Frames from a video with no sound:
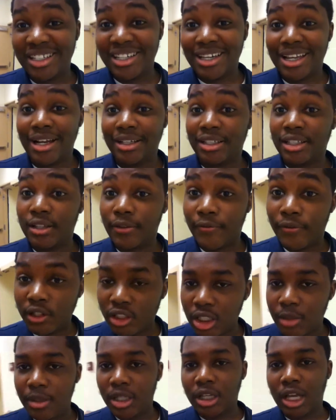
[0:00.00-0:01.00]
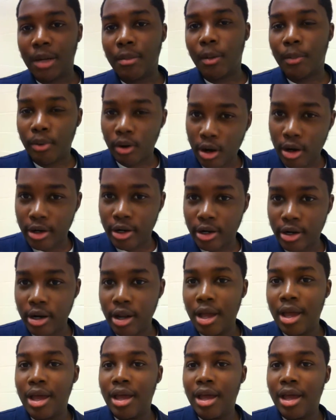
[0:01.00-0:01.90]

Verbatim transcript: And I just officially became a partner,